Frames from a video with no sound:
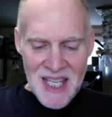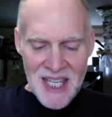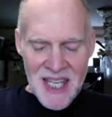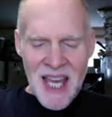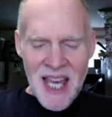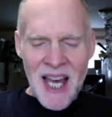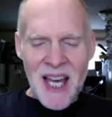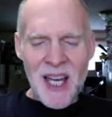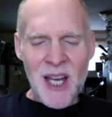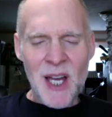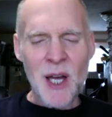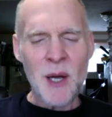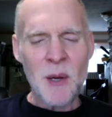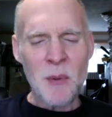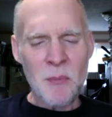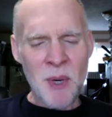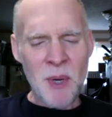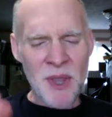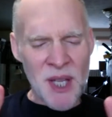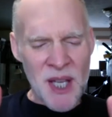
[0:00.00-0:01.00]
Yeah,
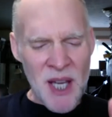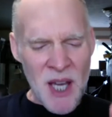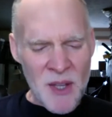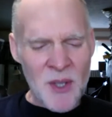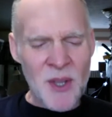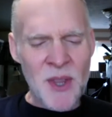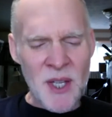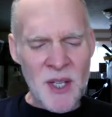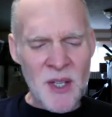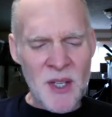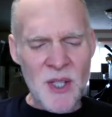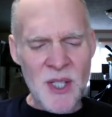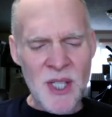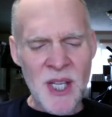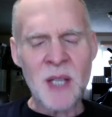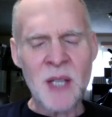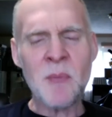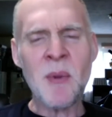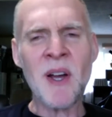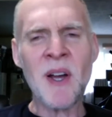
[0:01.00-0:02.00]
but the other thing you
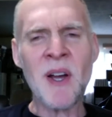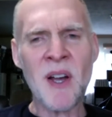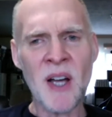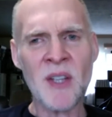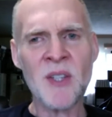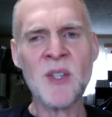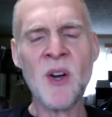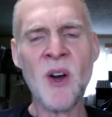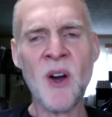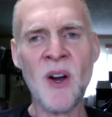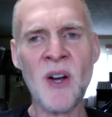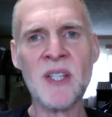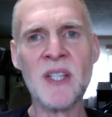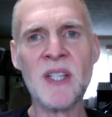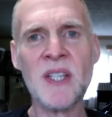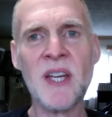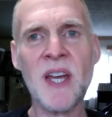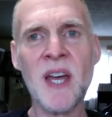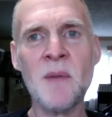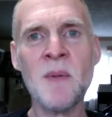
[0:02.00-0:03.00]
said about God's heart,
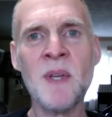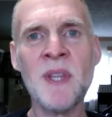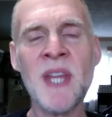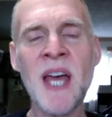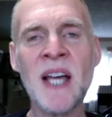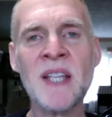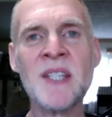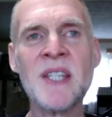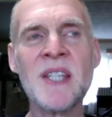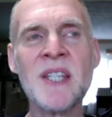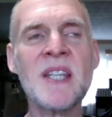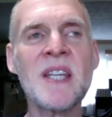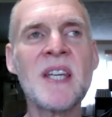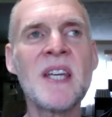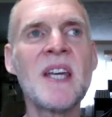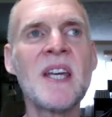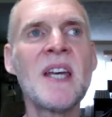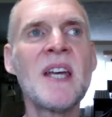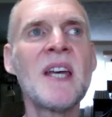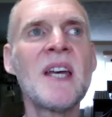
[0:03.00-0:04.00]
I mean,
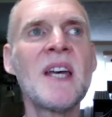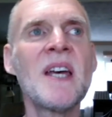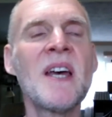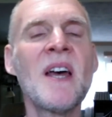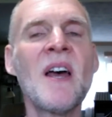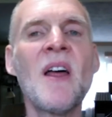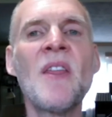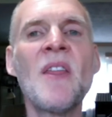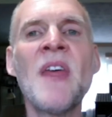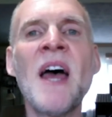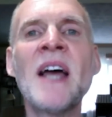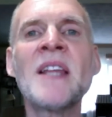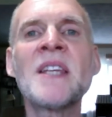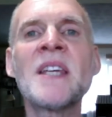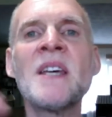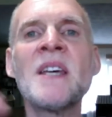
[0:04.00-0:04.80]
that